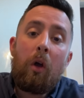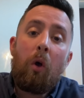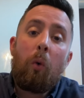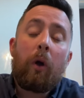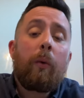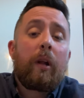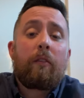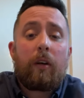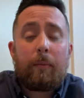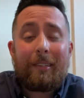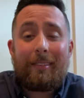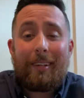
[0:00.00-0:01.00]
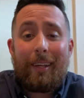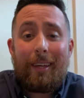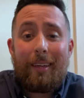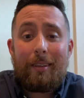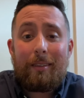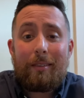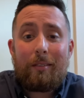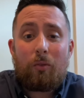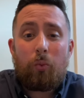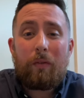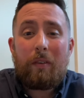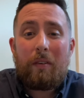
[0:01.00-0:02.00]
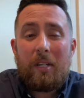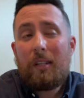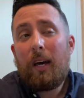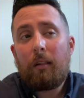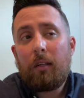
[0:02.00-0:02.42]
what I want to talk about today is we've given a lot